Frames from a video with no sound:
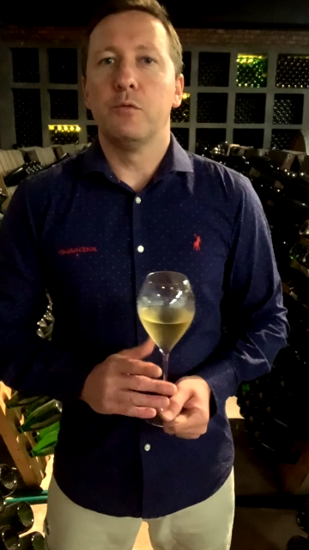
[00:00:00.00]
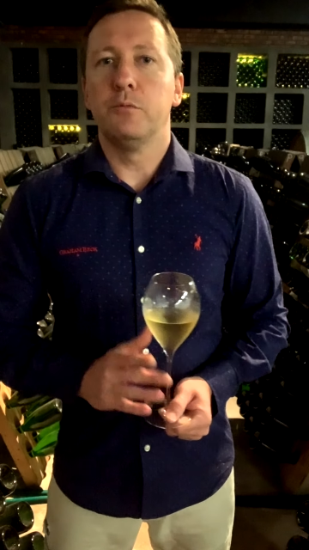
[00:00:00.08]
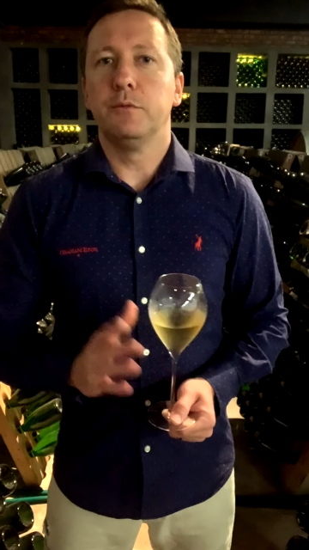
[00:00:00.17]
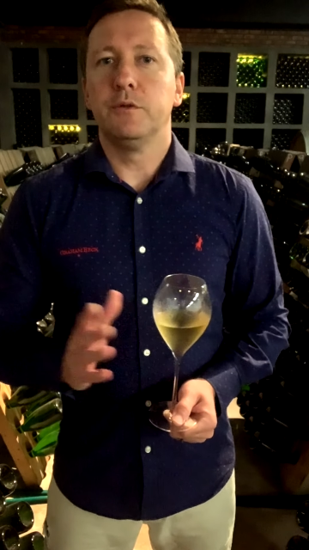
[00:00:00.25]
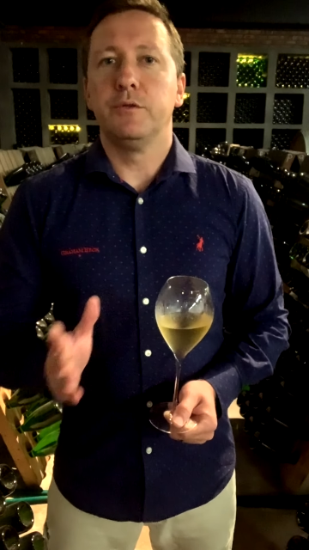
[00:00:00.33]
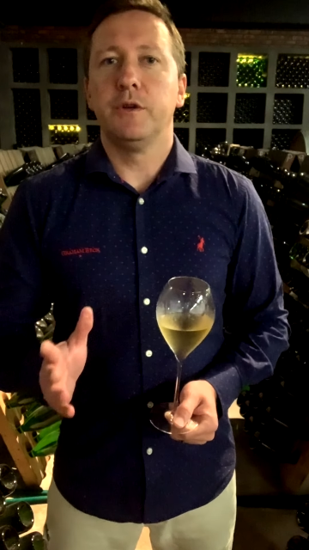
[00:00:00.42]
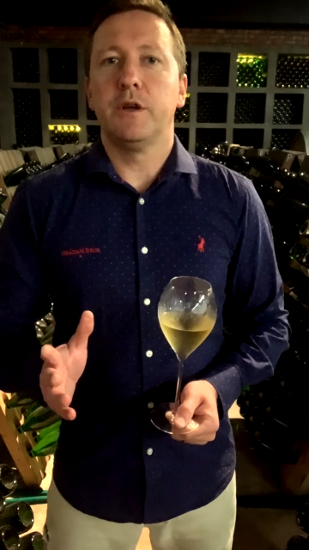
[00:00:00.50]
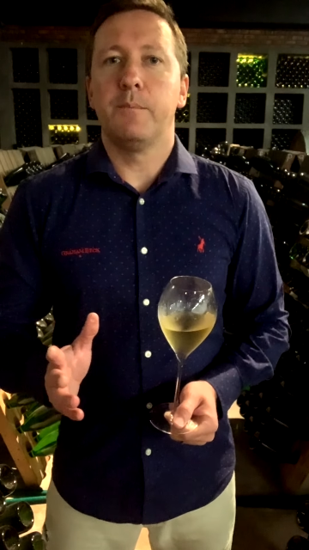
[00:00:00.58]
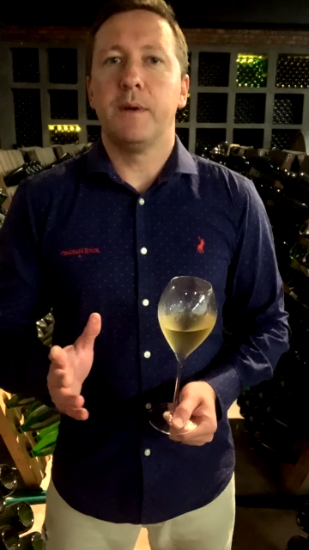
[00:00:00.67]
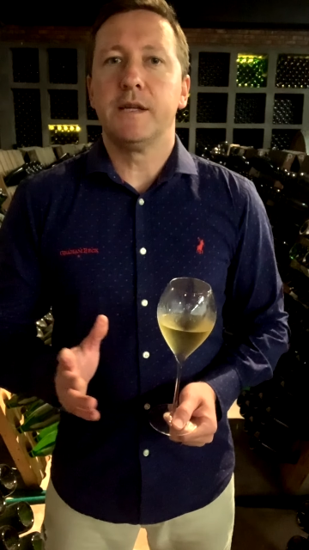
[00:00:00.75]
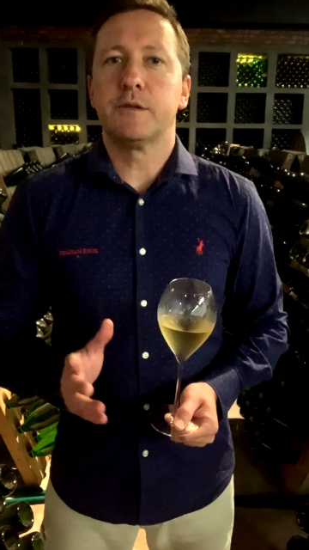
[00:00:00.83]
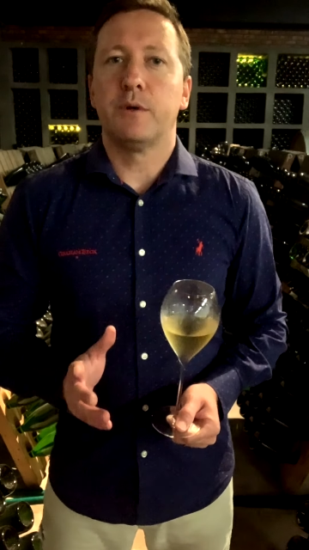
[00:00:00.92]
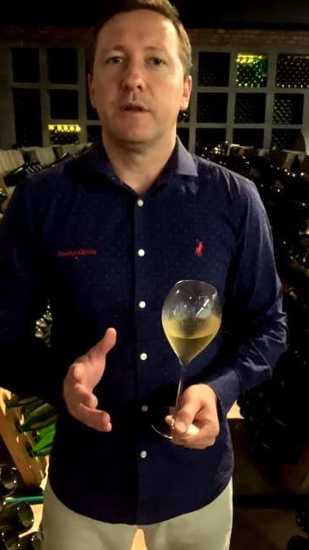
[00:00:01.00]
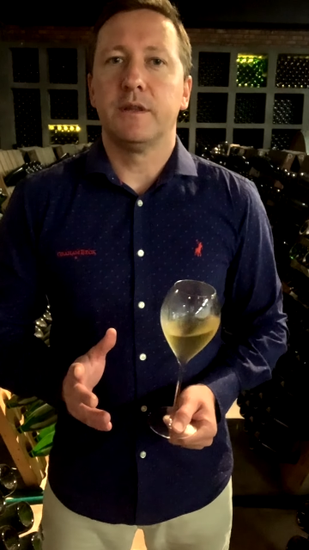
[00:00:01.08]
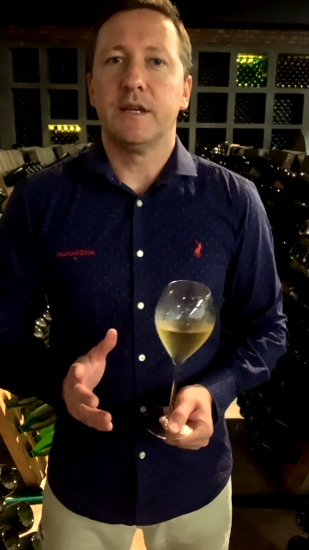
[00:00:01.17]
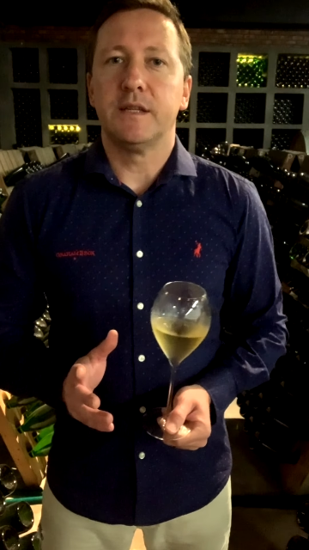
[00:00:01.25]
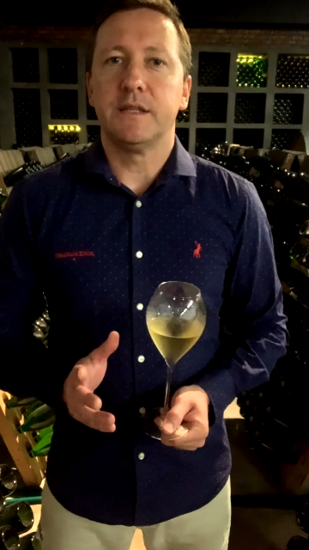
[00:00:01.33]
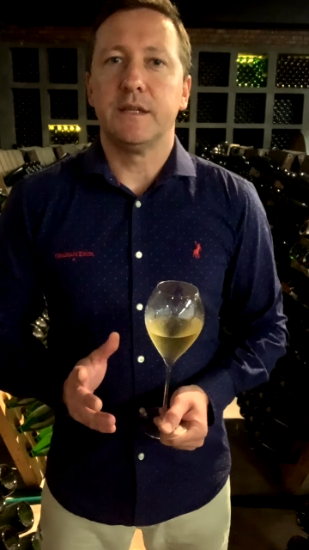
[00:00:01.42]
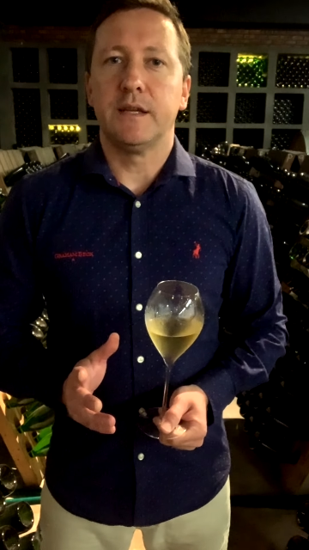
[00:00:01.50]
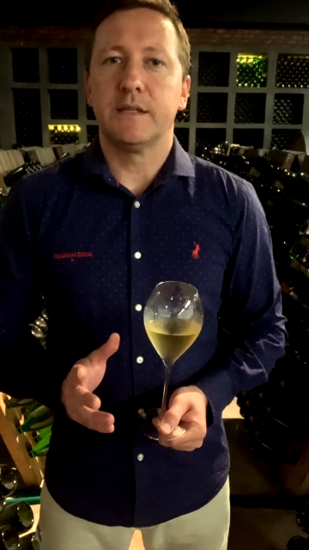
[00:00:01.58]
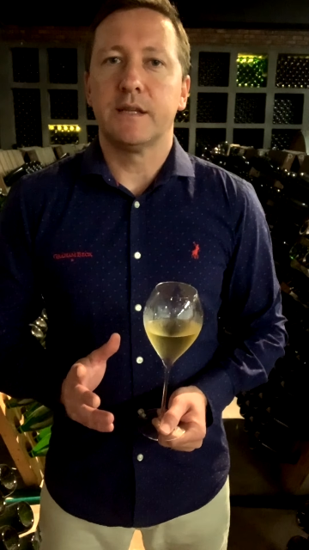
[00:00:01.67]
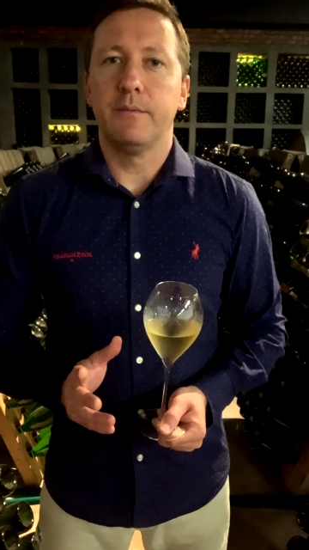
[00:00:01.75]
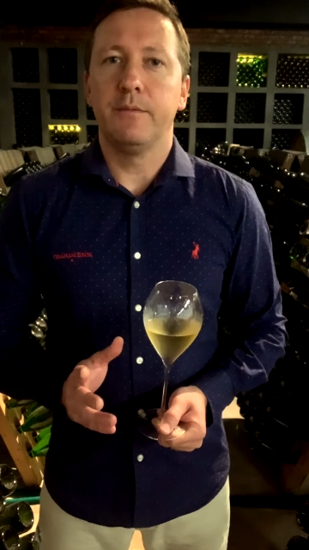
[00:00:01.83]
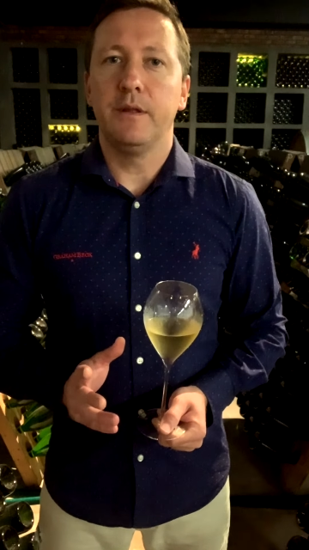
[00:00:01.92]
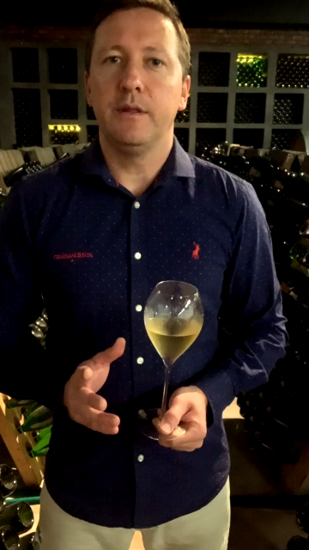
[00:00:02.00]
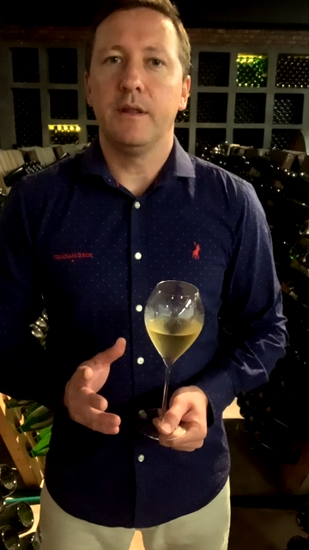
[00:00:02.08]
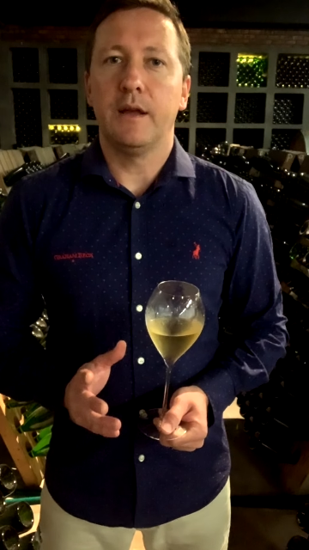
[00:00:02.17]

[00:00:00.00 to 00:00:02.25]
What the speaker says: when we're doing our base wine tasting is something